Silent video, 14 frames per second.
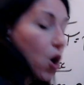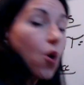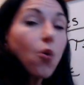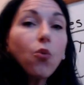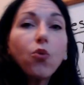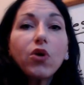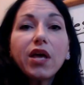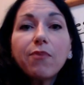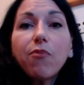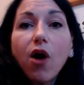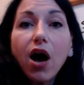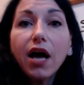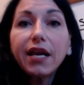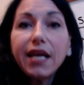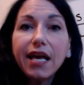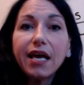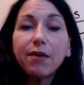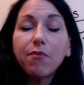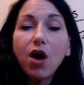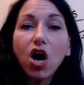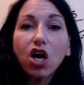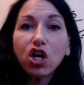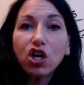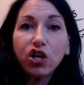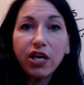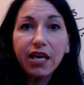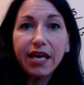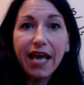we bought him a
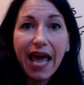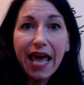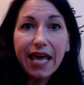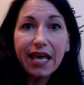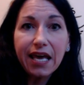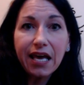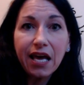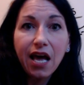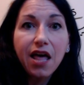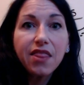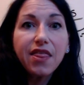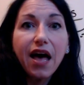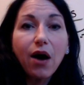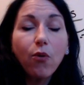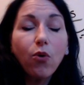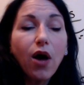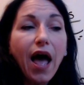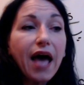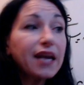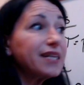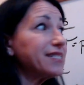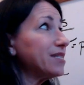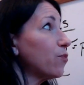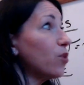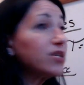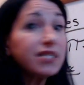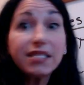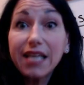cookie cake that had a,
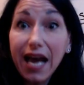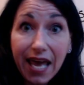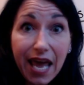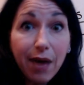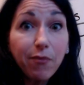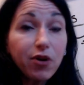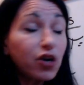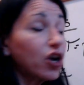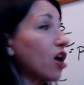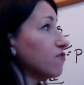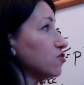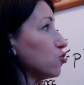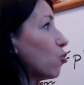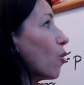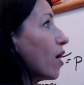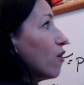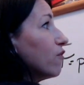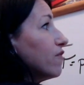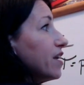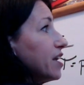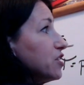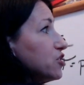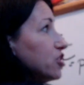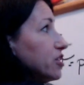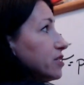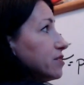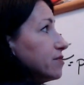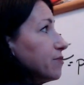was a diameter of 12
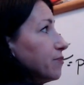inches.